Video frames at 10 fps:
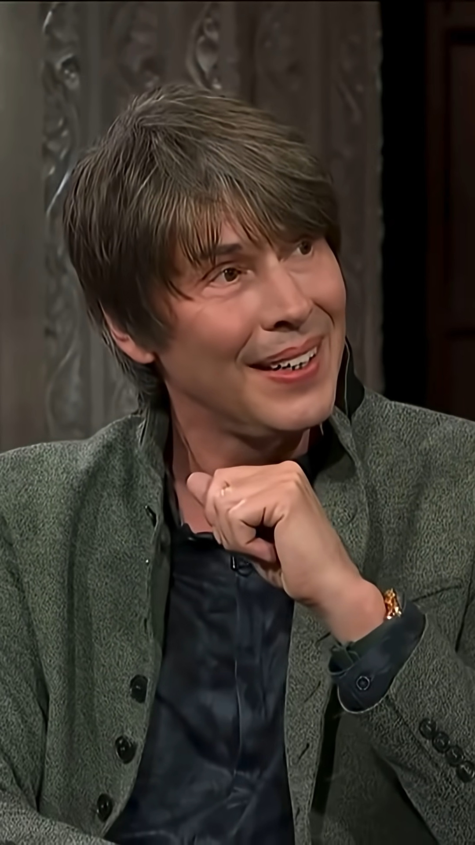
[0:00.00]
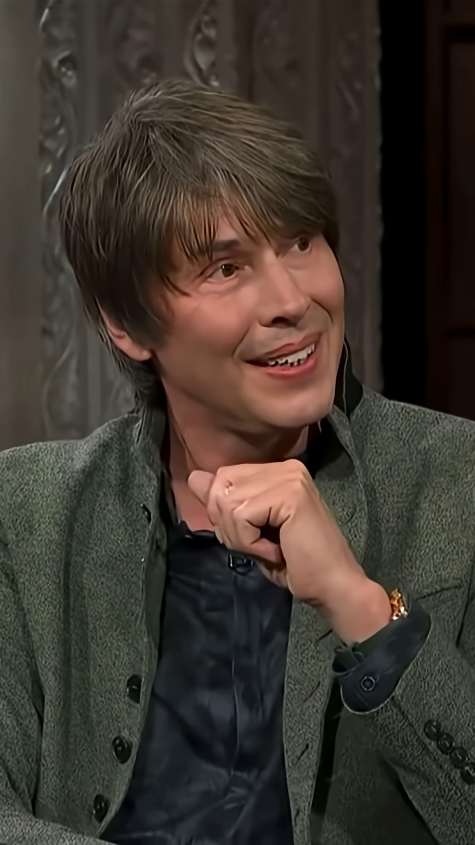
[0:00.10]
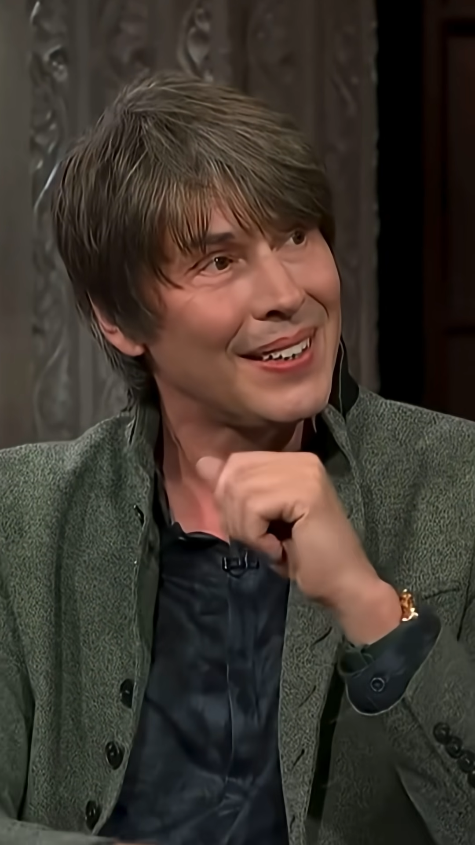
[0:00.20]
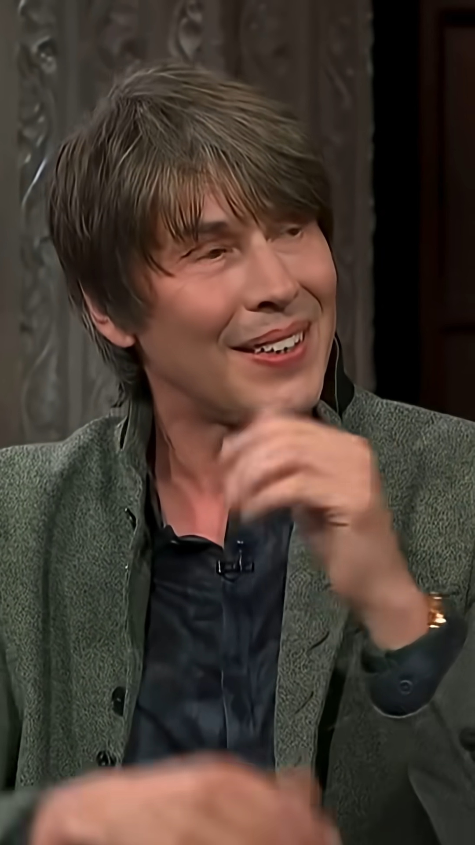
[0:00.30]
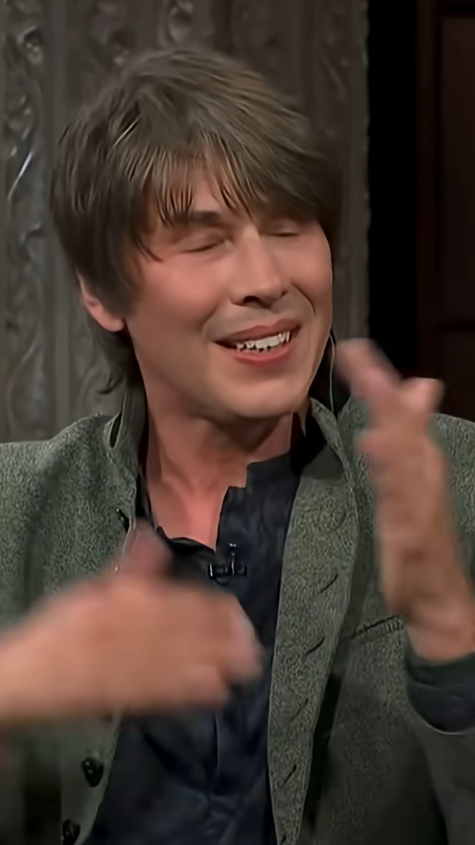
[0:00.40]

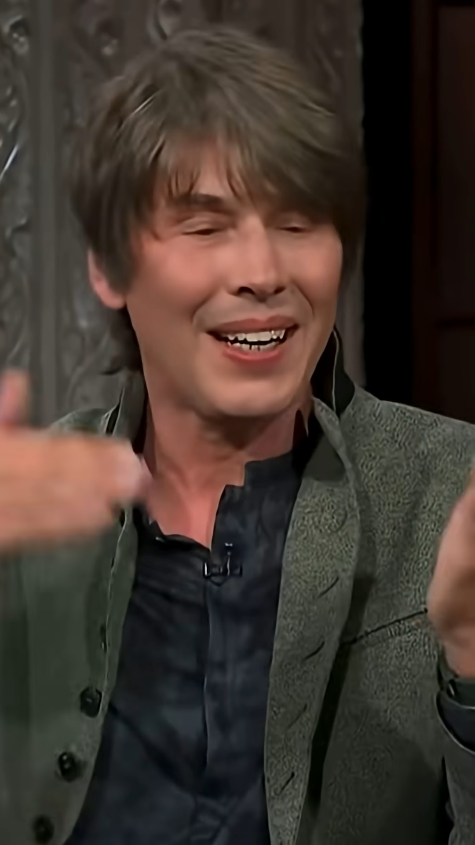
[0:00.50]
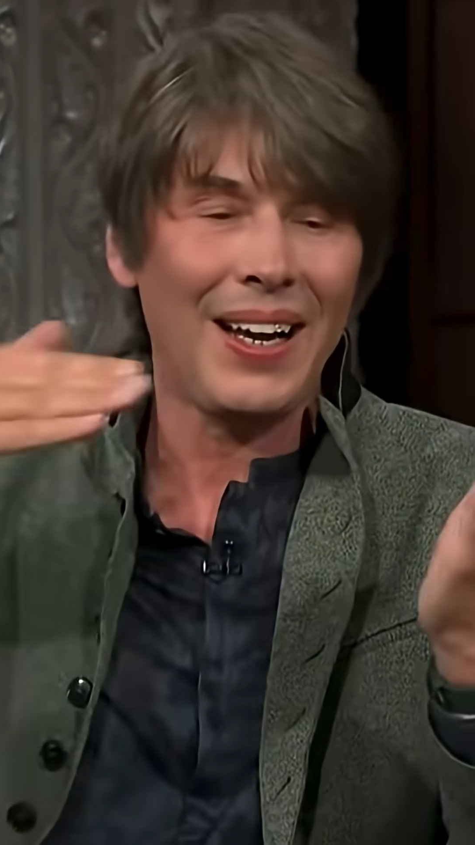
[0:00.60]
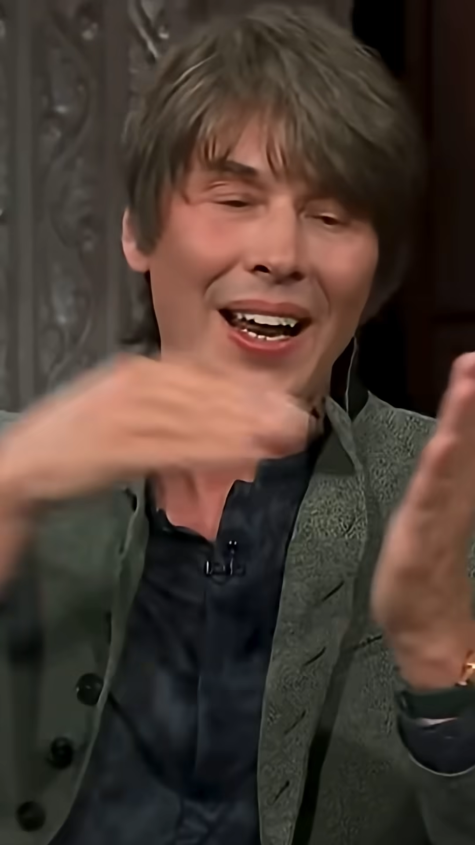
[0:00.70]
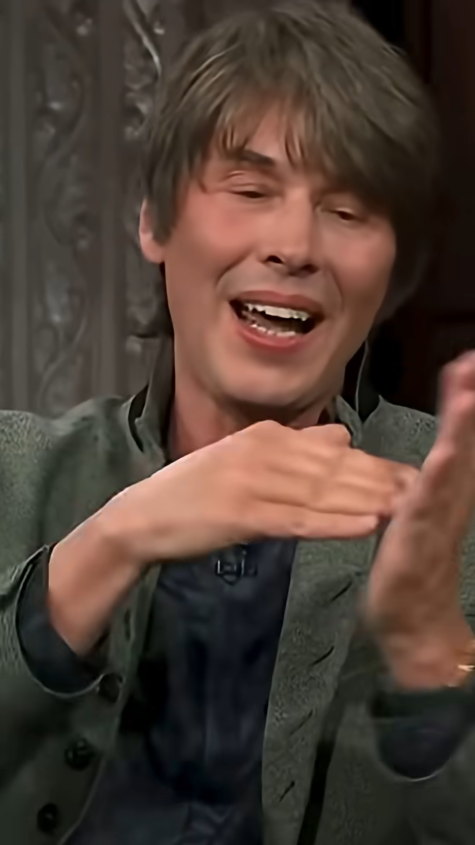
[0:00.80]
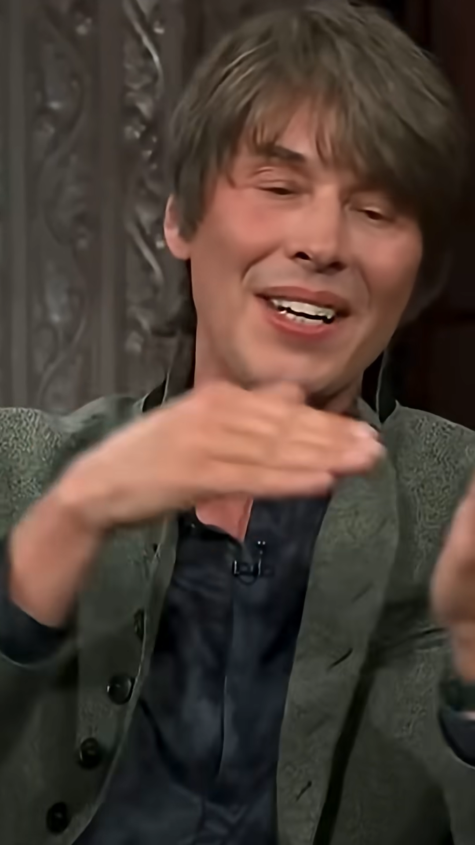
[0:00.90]
So there's a
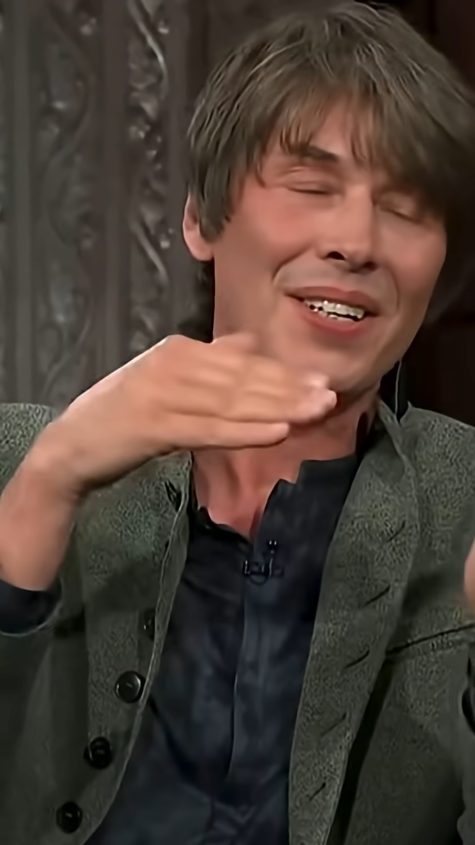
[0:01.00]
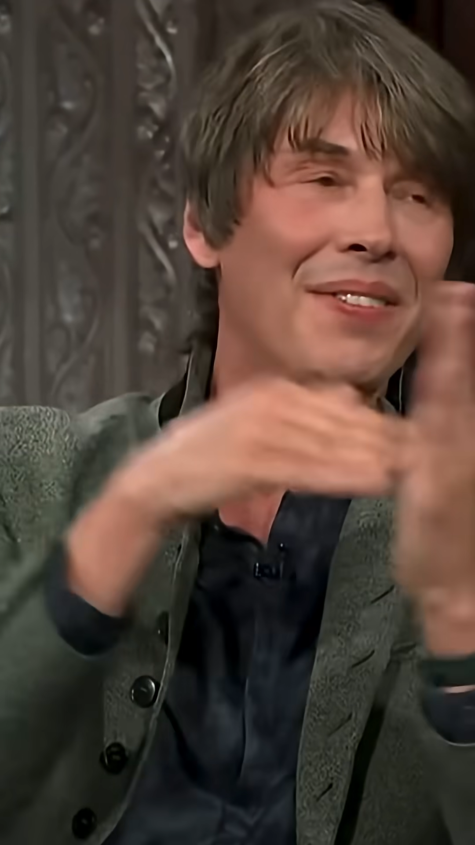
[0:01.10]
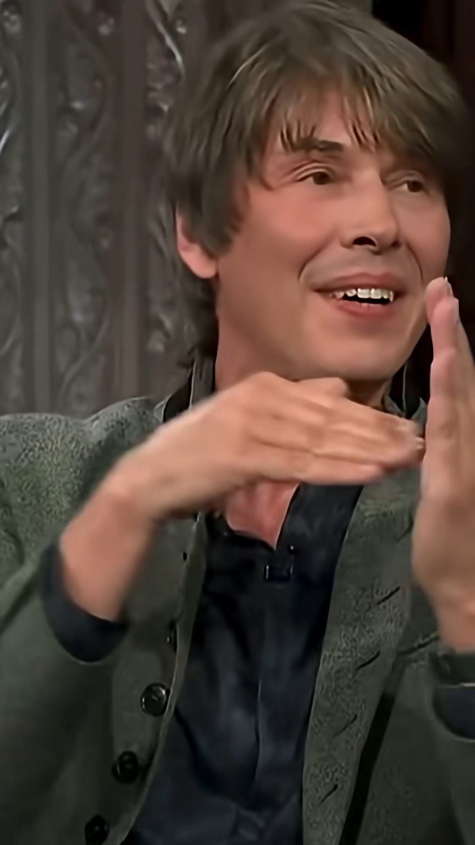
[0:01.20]
clash of